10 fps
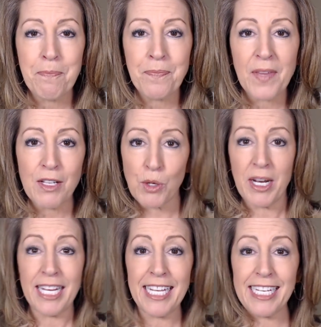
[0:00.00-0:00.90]
So then
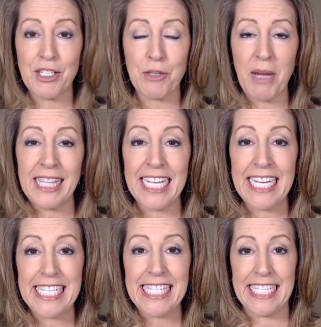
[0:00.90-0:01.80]
I get into my
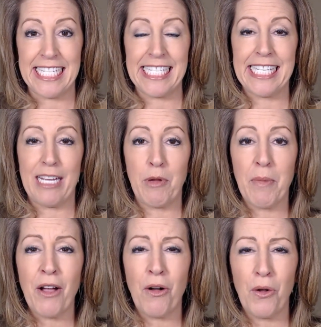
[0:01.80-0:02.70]
laziness. I mean,
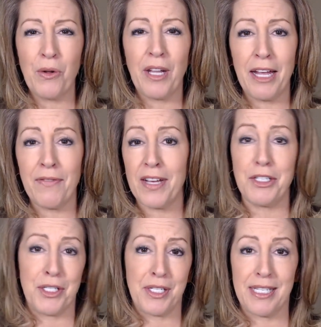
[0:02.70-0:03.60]
my whole life, I
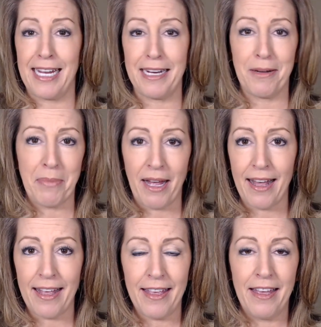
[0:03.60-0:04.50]
just skated
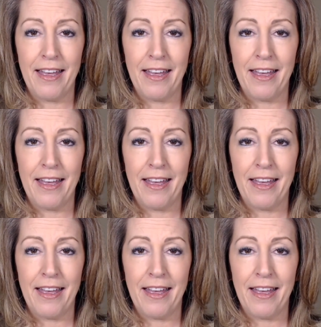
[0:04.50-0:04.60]
by.